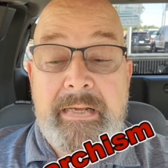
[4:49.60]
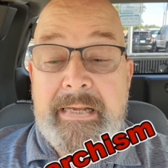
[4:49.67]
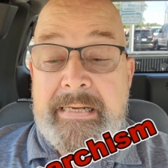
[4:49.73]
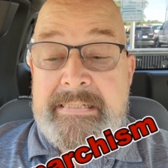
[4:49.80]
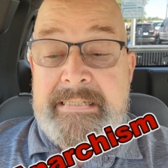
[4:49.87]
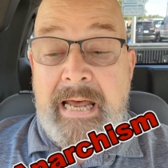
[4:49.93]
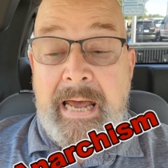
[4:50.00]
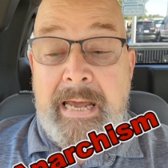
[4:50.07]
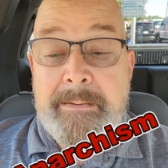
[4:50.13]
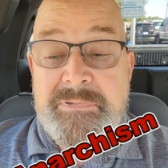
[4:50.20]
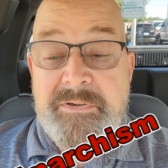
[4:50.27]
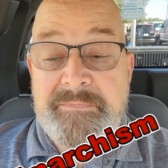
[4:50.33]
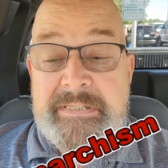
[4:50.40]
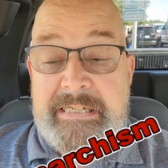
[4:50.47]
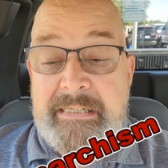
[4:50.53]
in times
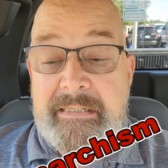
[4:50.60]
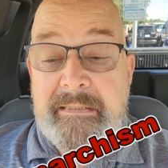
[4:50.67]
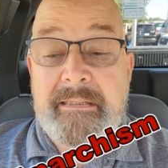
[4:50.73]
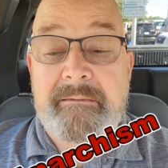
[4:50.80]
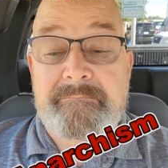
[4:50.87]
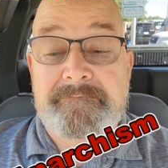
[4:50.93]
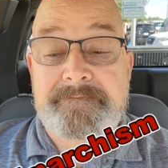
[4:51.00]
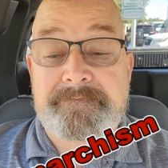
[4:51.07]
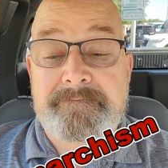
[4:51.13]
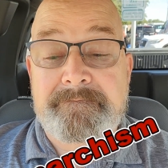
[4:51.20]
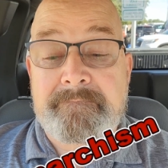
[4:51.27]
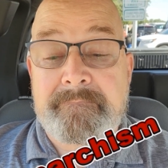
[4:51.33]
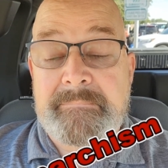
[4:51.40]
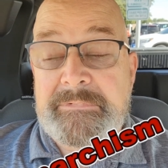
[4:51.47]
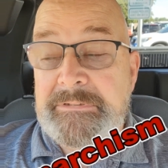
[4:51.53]
of need.
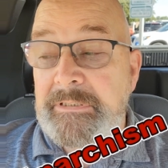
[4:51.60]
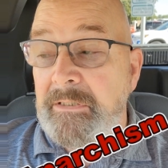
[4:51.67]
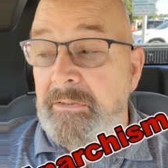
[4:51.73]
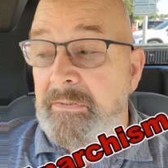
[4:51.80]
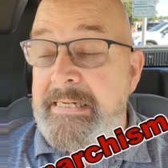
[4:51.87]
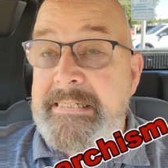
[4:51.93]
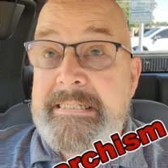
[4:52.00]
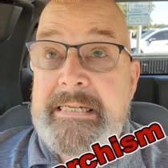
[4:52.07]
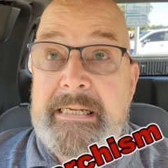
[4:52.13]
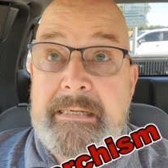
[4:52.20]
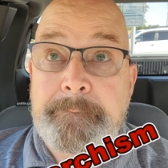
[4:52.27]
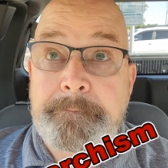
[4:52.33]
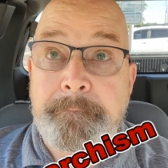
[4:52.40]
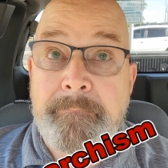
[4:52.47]
So let's see.